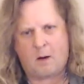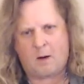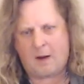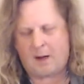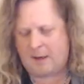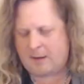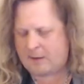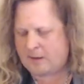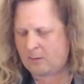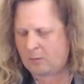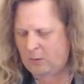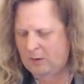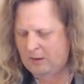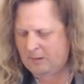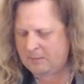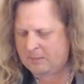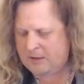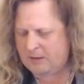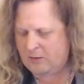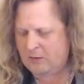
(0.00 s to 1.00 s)
Alright, so what
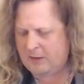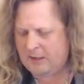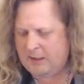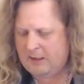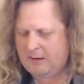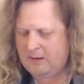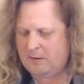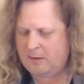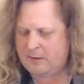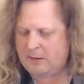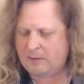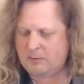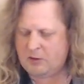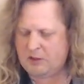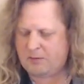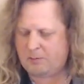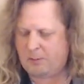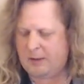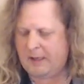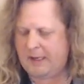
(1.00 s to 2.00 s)
I'm doing here is I'm
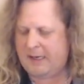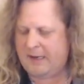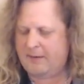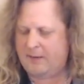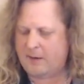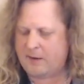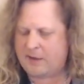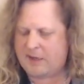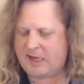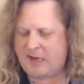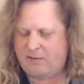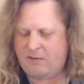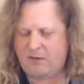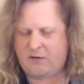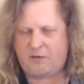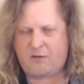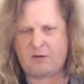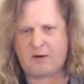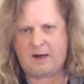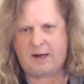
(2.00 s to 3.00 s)
just playing the
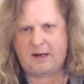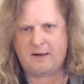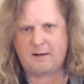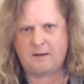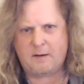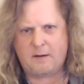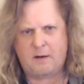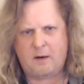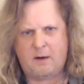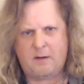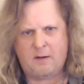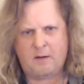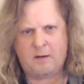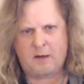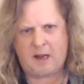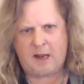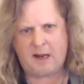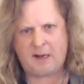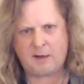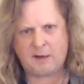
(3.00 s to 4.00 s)
7th fret on
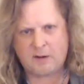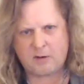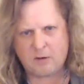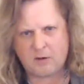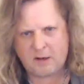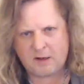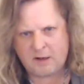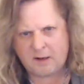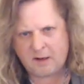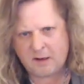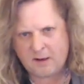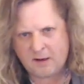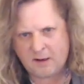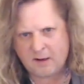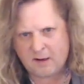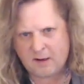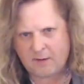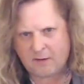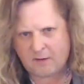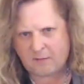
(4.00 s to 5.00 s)
the A string,
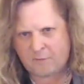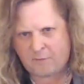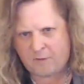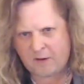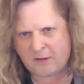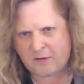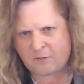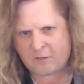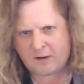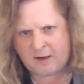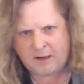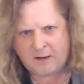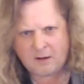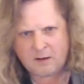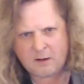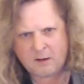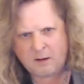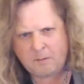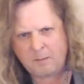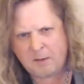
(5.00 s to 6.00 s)
the 5th fret,
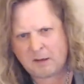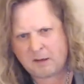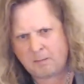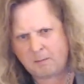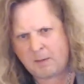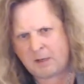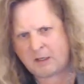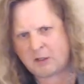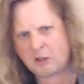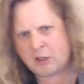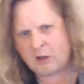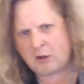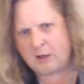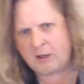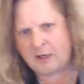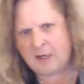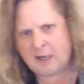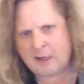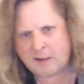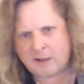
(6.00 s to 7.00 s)
let me make sure
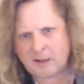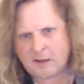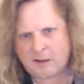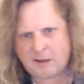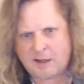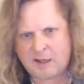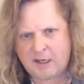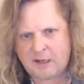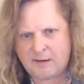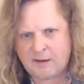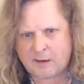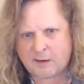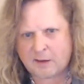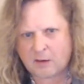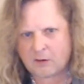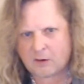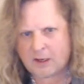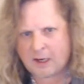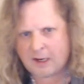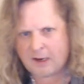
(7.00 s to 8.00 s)
you guys can see this
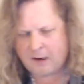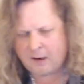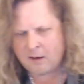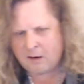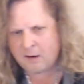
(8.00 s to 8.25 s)
okay,